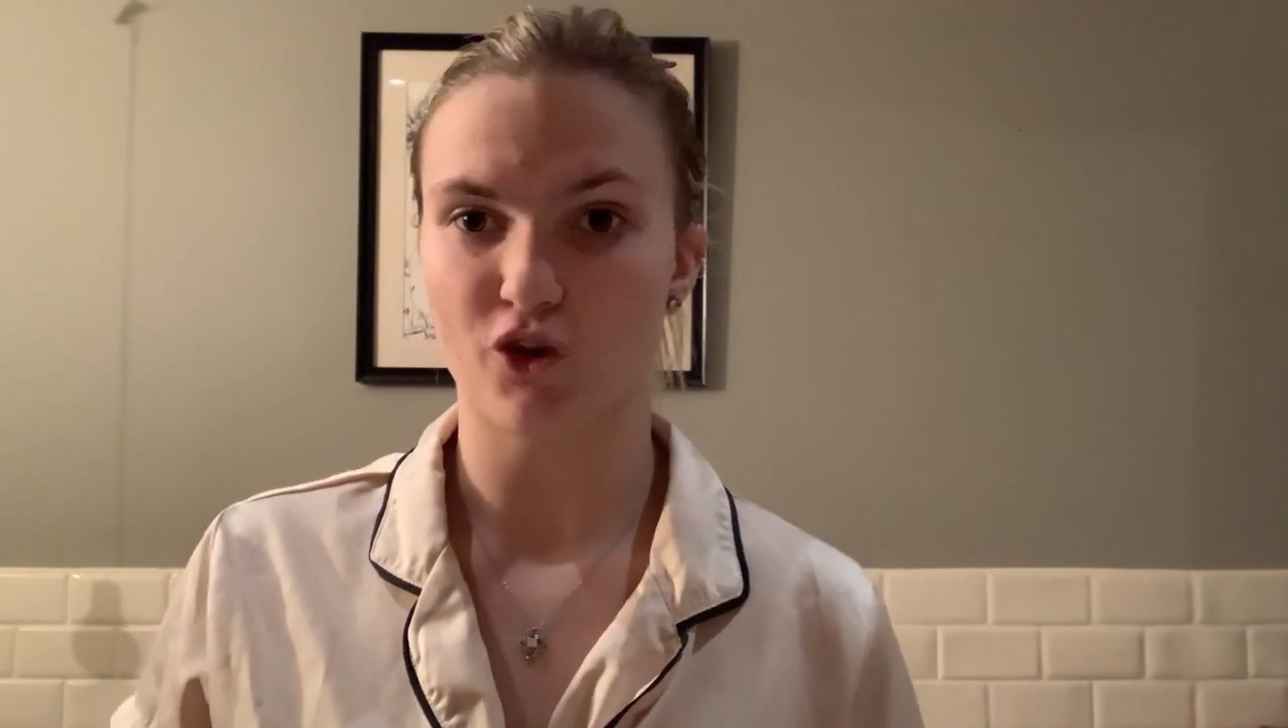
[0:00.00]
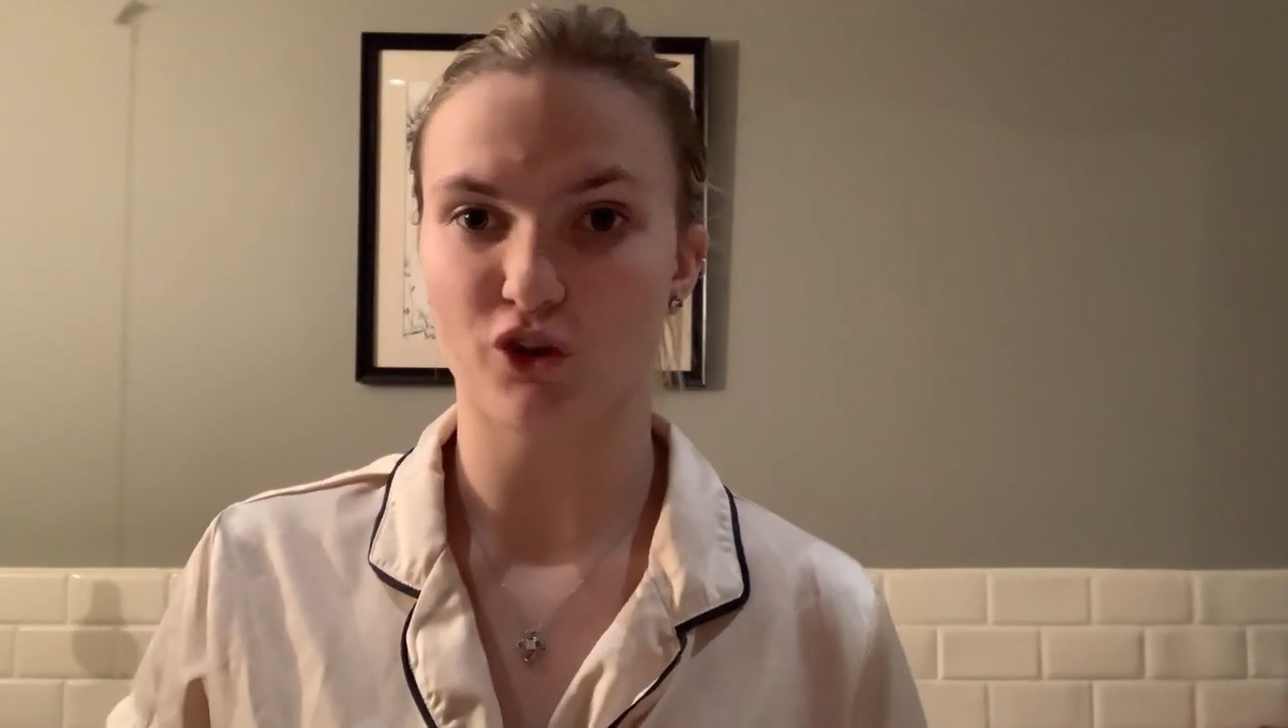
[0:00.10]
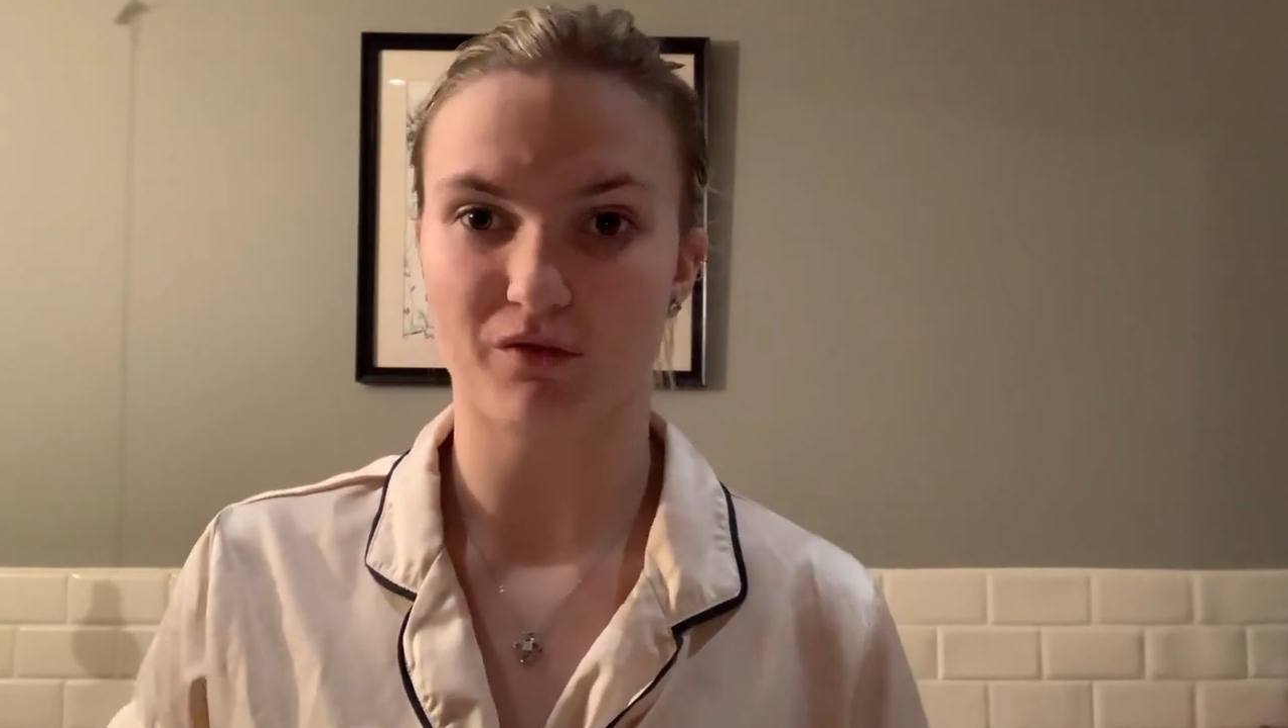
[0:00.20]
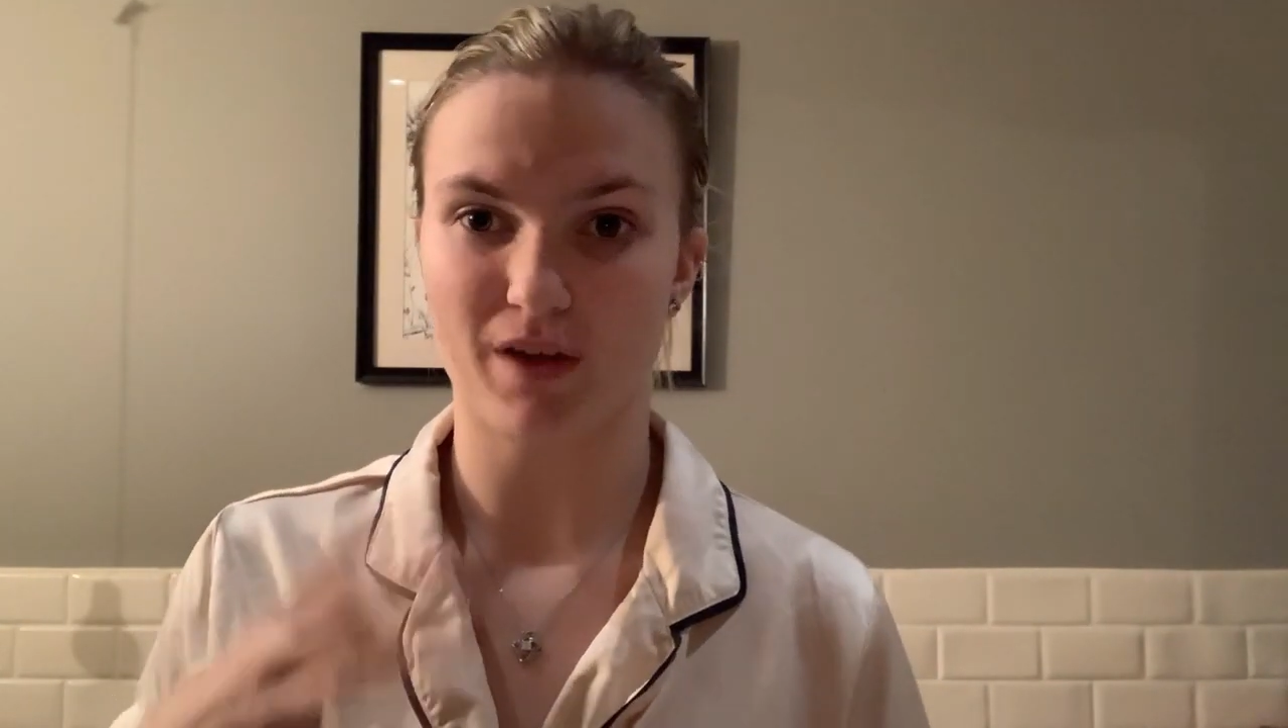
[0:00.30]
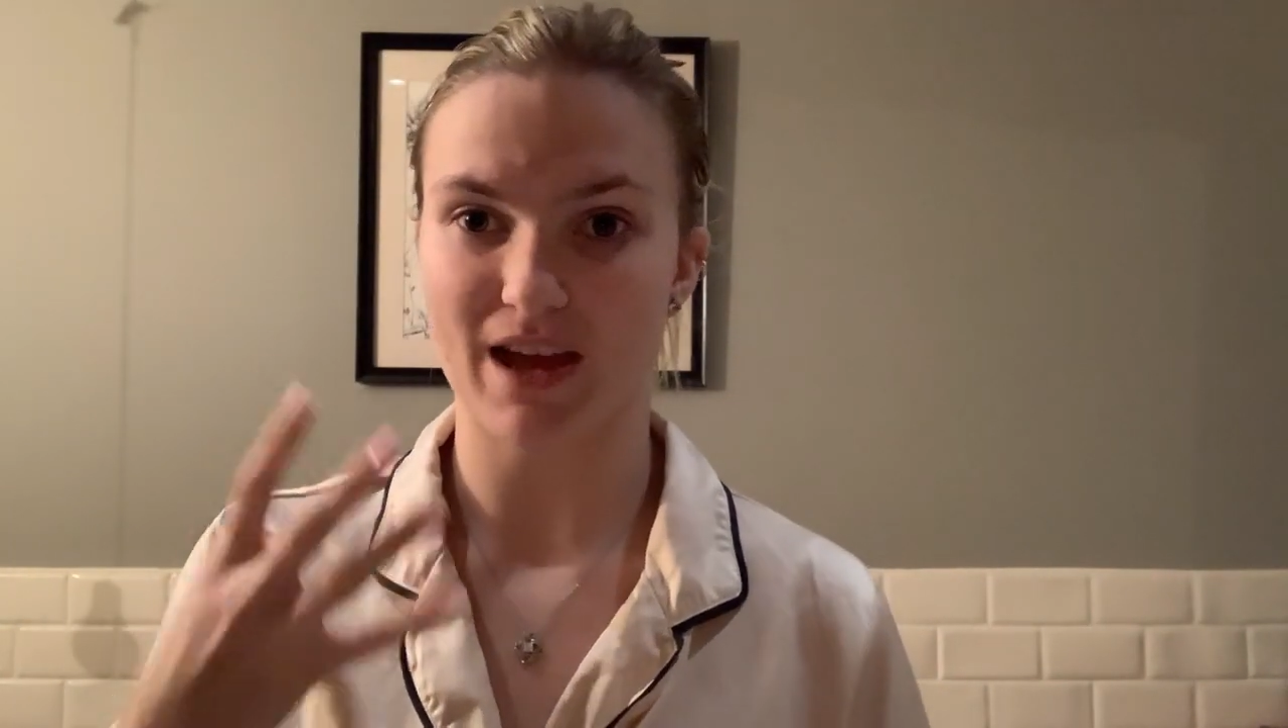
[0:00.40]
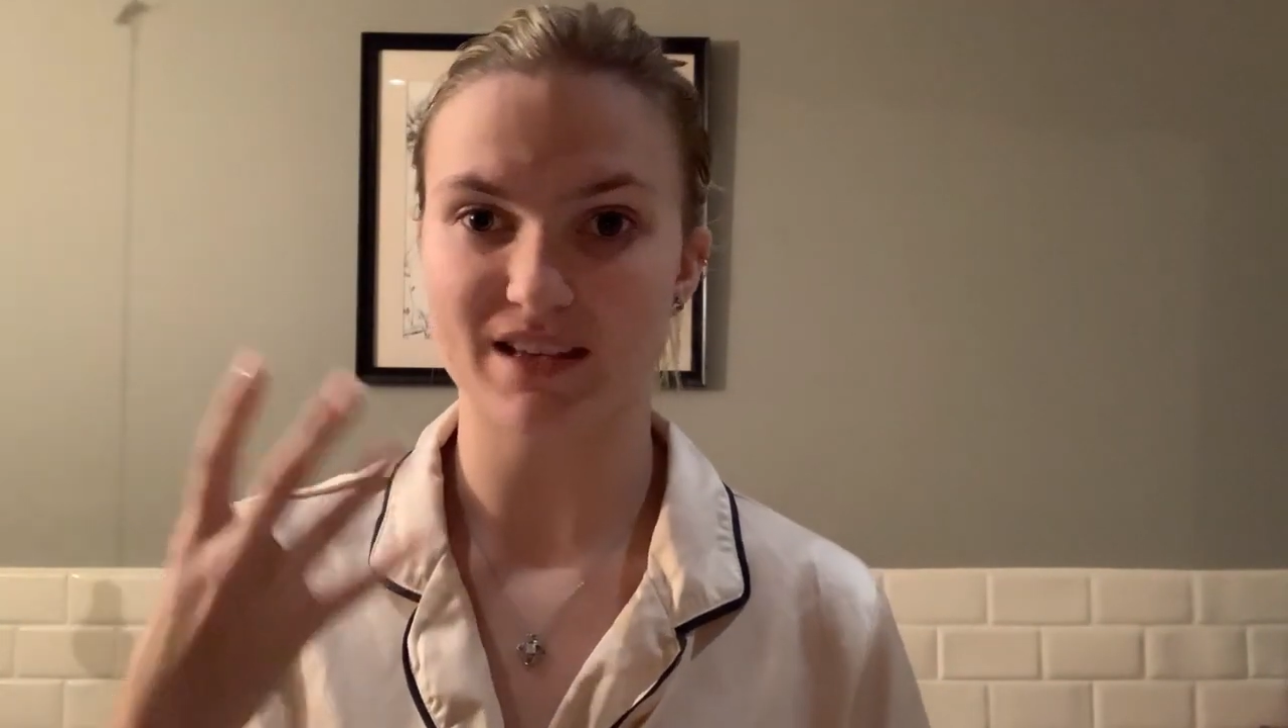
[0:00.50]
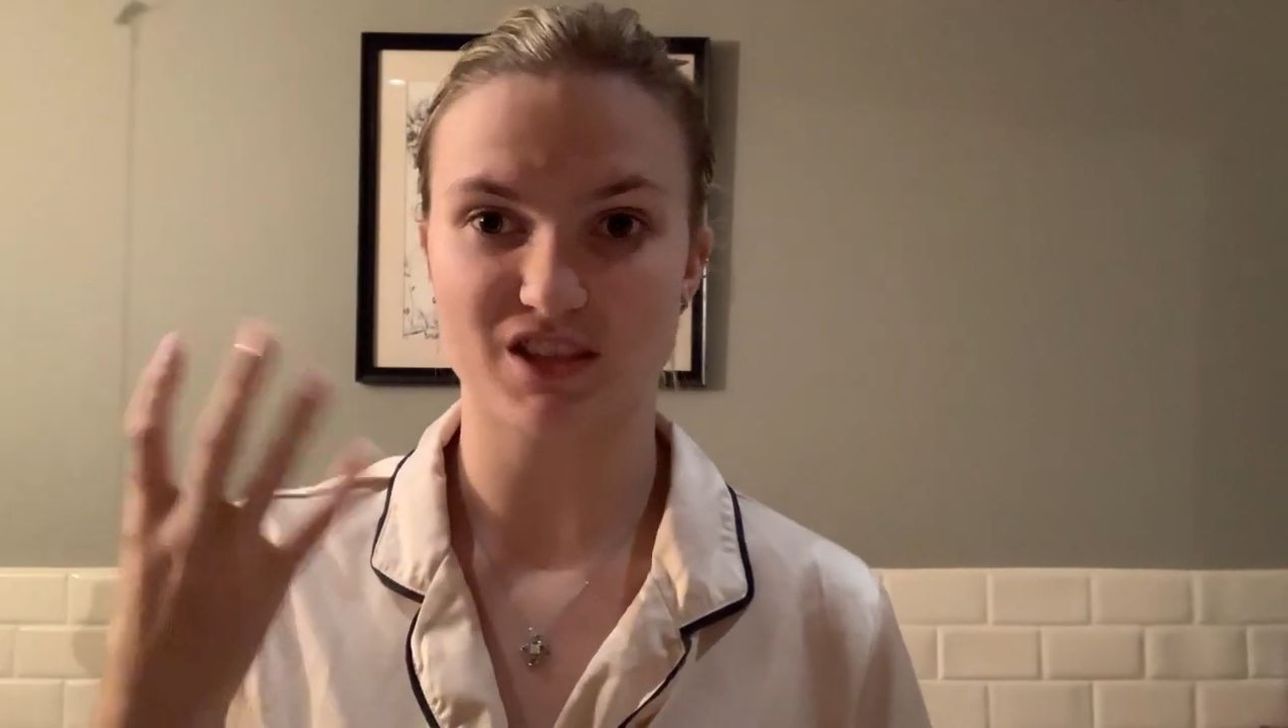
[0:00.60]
got on the face